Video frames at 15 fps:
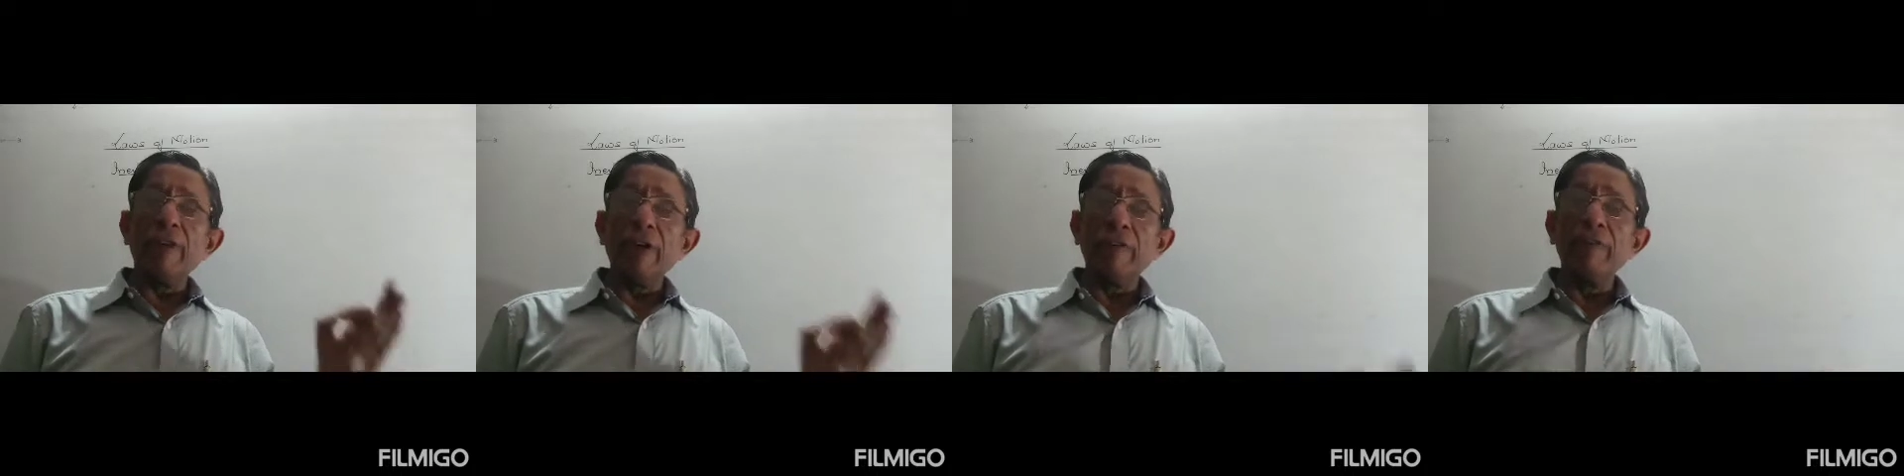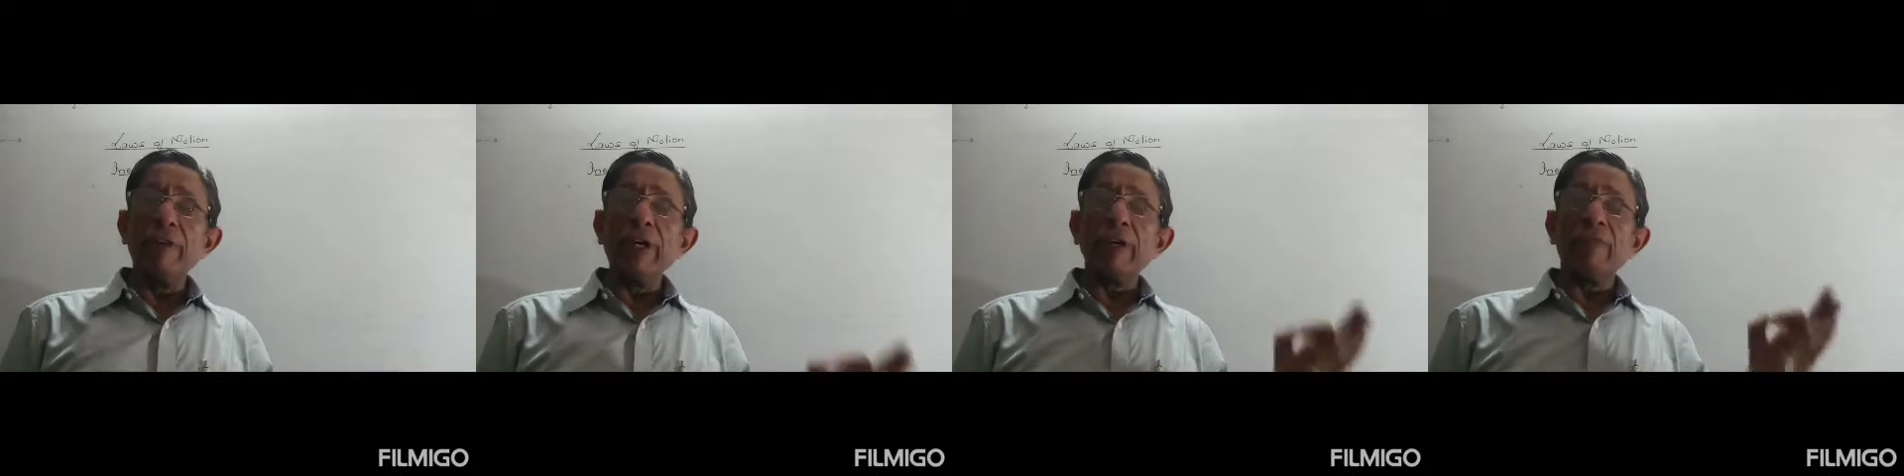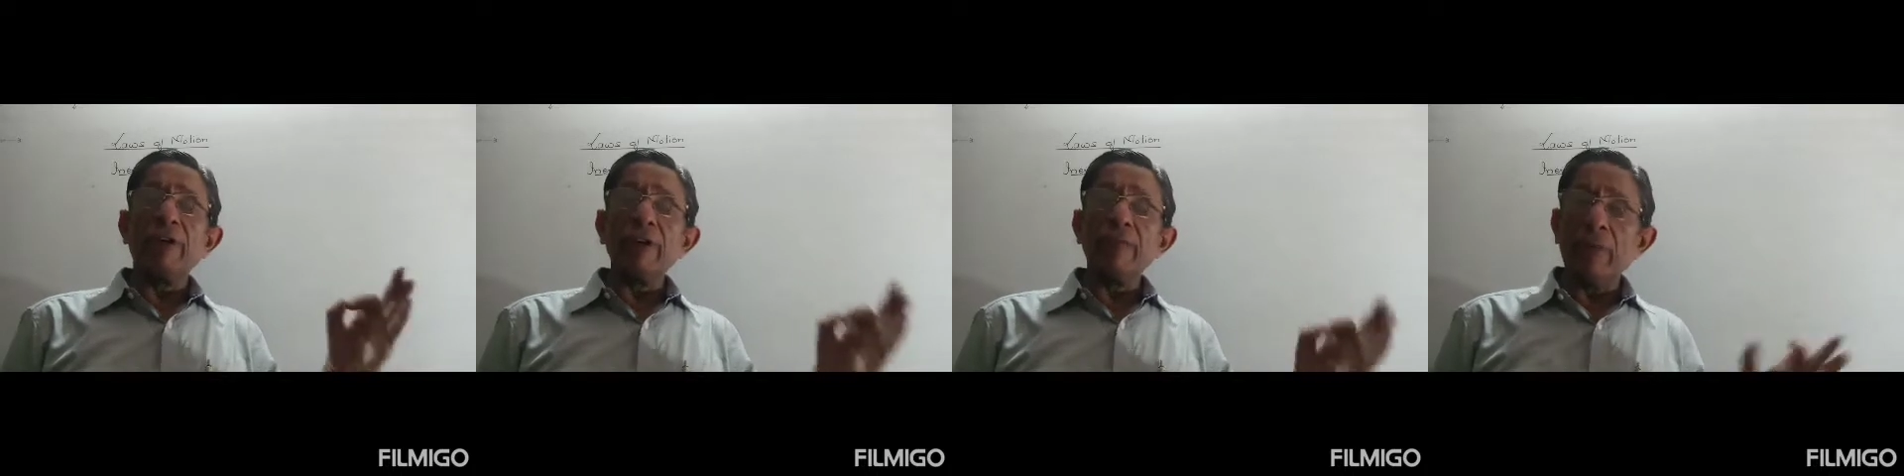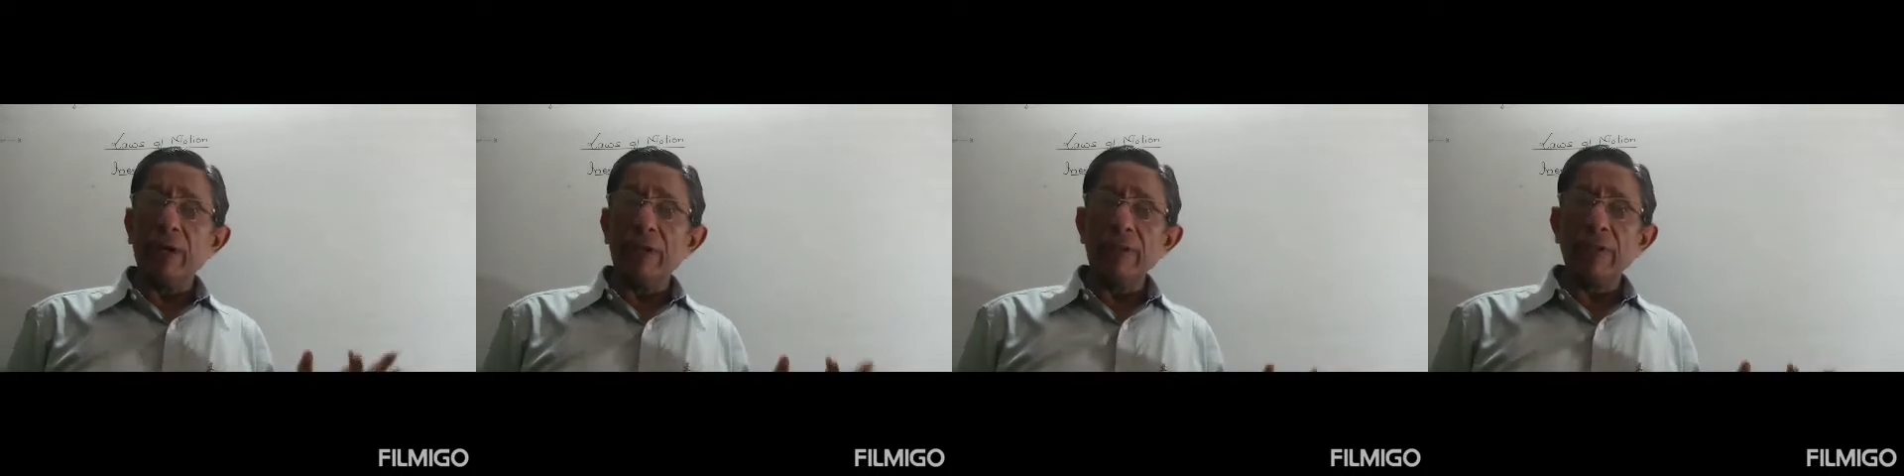1 week, 1
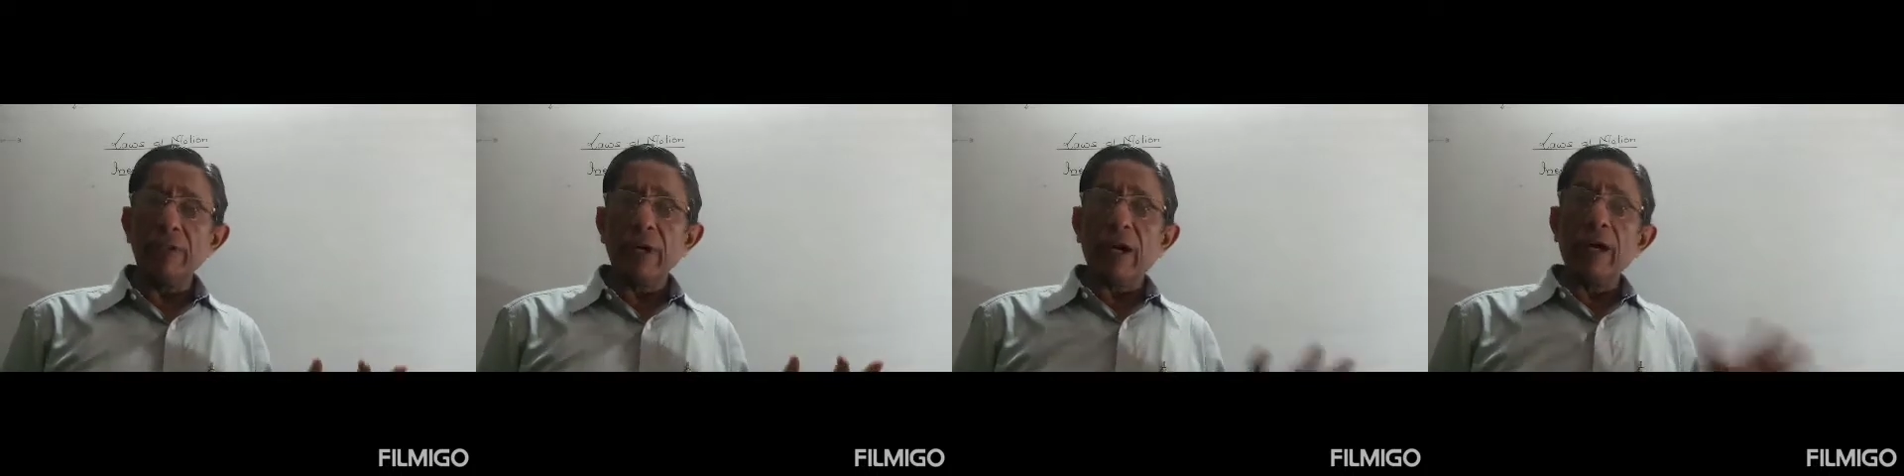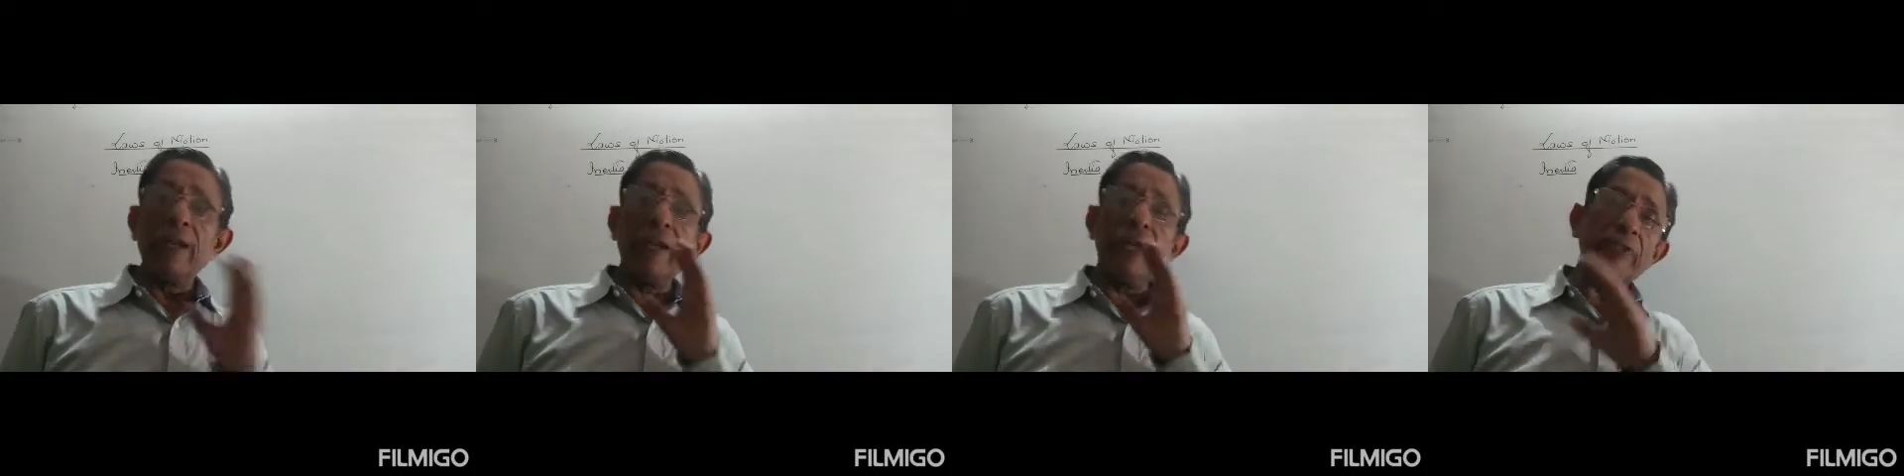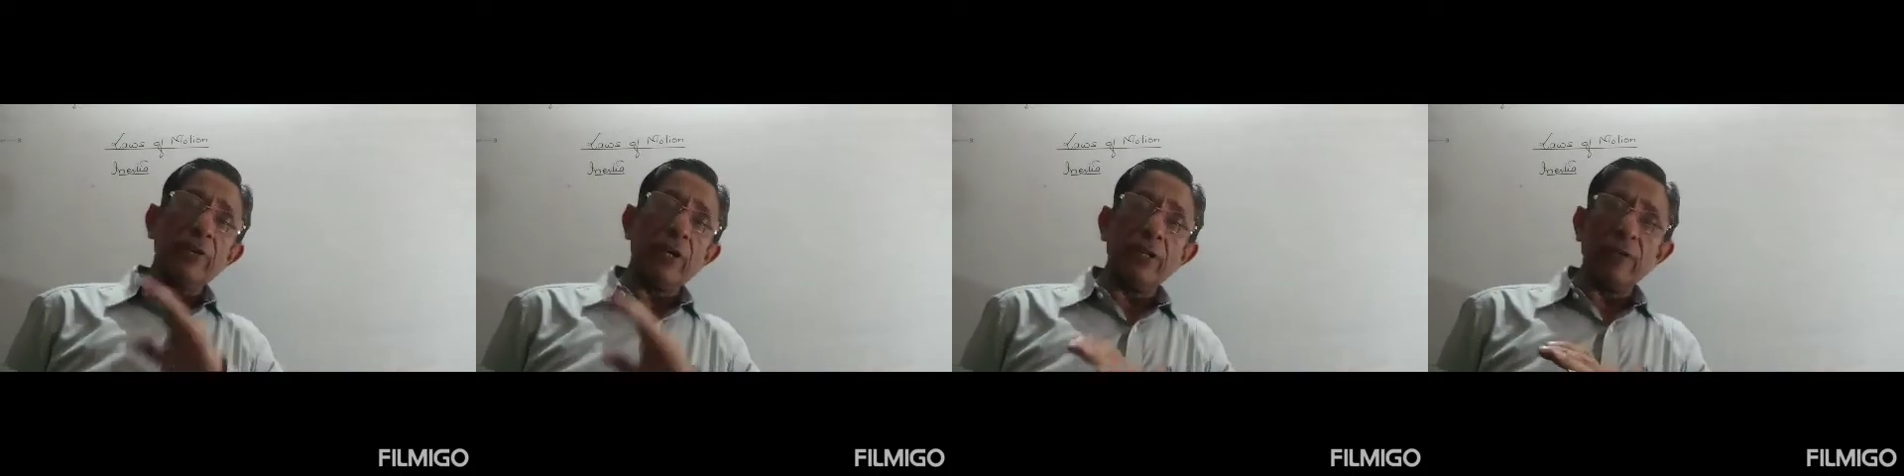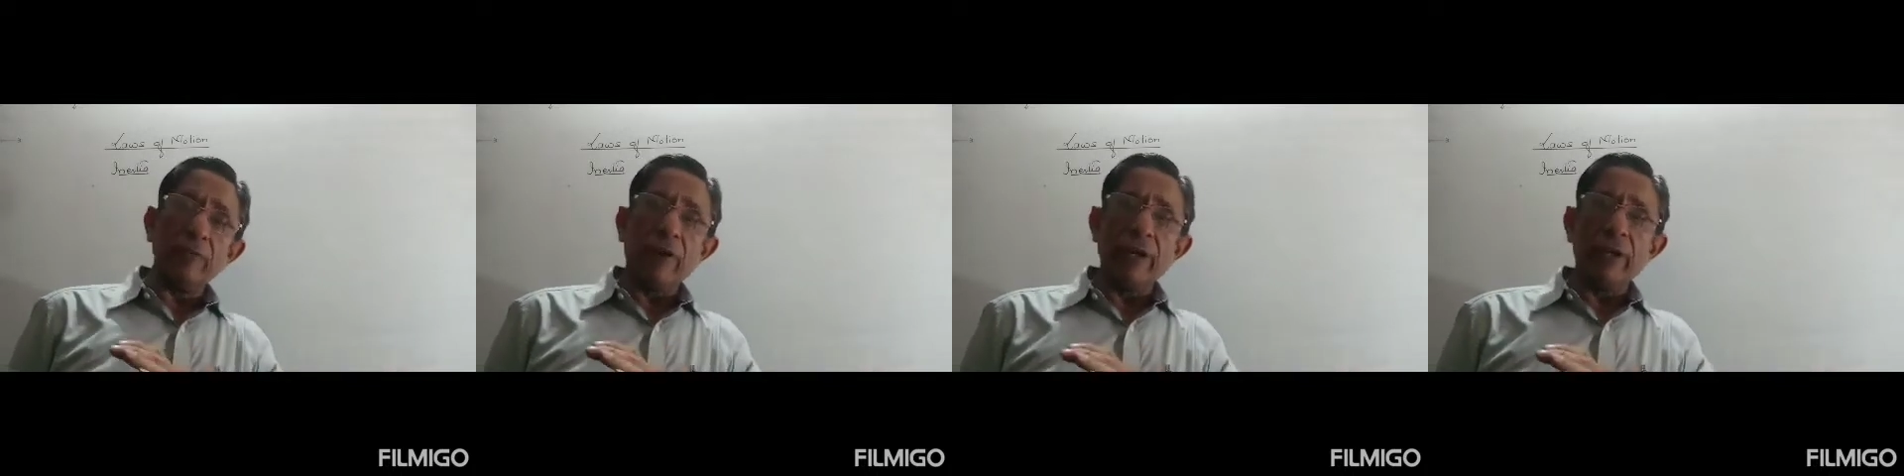month unless
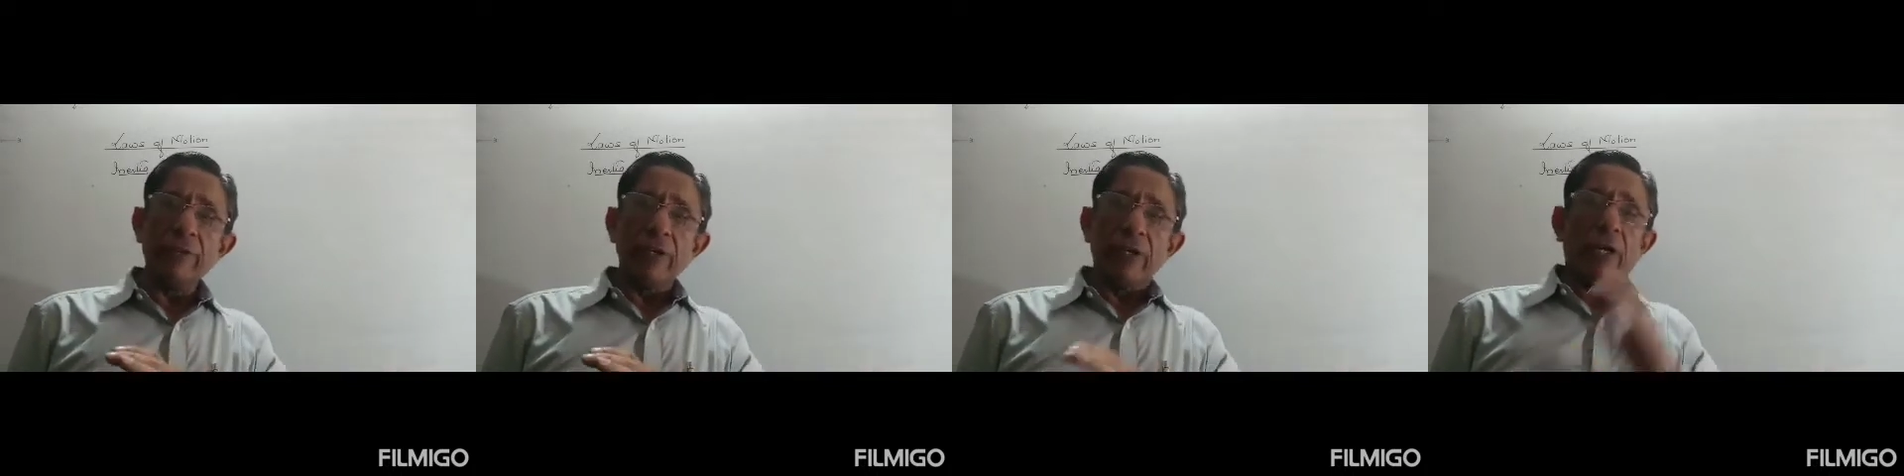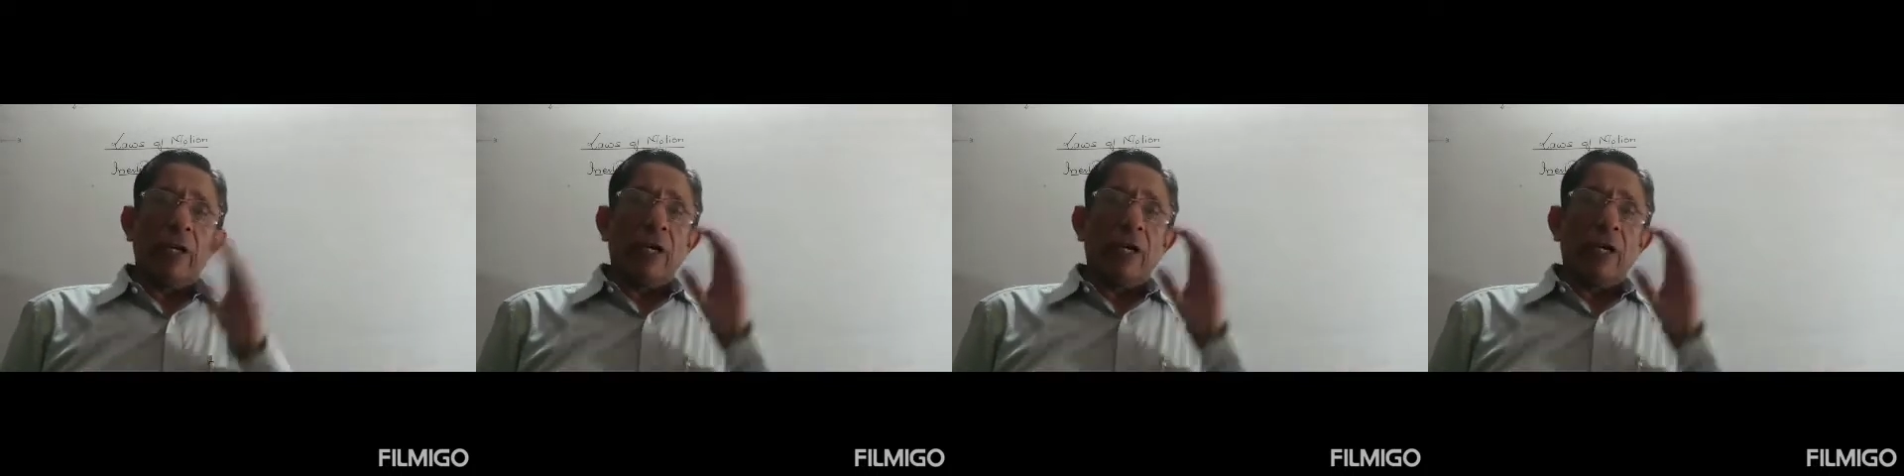otherwise